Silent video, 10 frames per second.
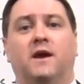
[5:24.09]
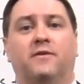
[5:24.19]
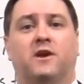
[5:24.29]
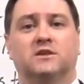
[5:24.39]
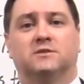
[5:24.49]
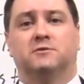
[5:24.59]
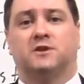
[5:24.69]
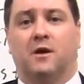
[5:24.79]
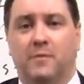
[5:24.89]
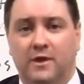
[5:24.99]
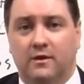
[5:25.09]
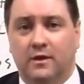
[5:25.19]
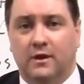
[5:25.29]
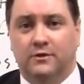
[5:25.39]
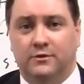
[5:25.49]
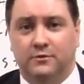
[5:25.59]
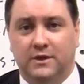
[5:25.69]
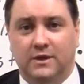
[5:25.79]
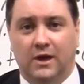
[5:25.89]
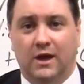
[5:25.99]
and the customers come in to
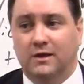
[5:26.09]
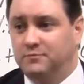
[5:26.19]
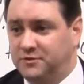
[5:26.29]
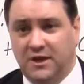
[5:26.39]
the uh,